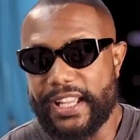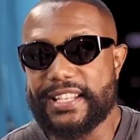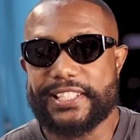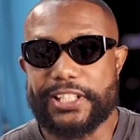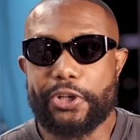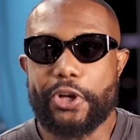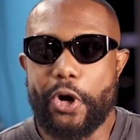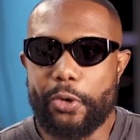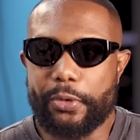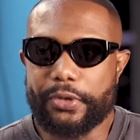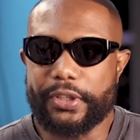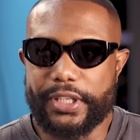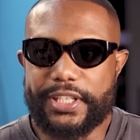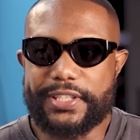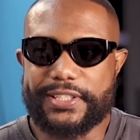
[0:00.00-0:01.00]
He still don't
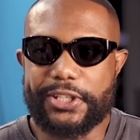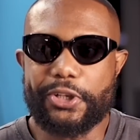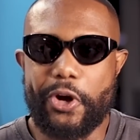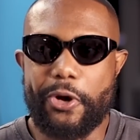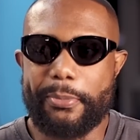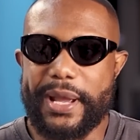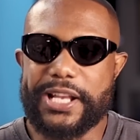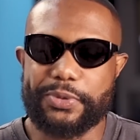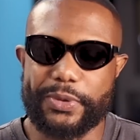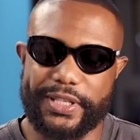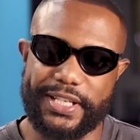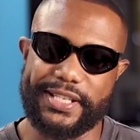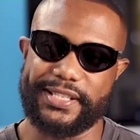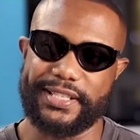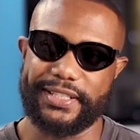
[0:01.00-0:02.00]
he still don't mess with
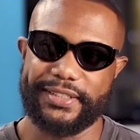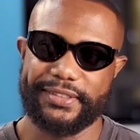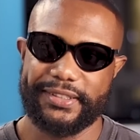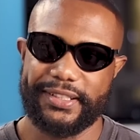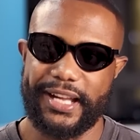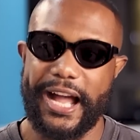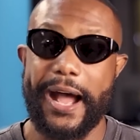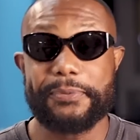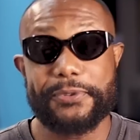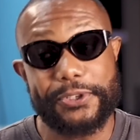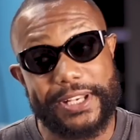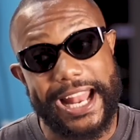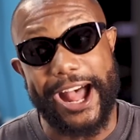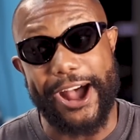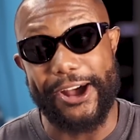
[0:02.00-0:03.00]
Easy yeah.
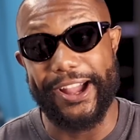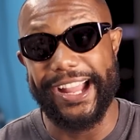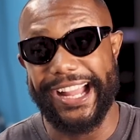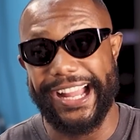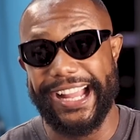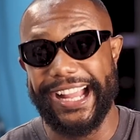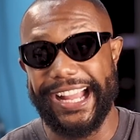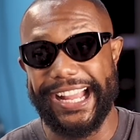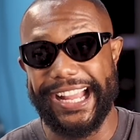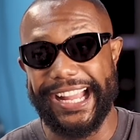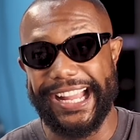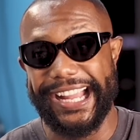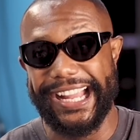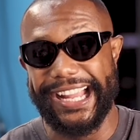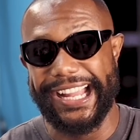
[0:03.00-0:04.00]

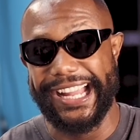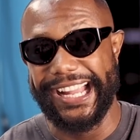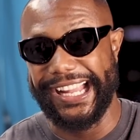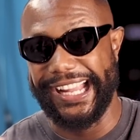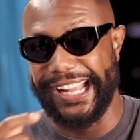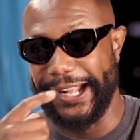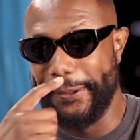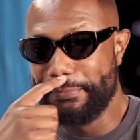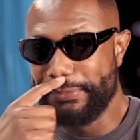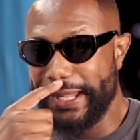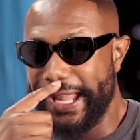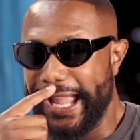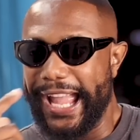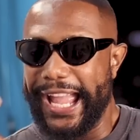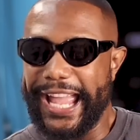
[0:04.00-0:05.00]
up to
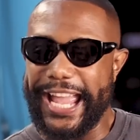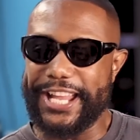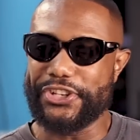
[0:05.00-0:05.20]
now.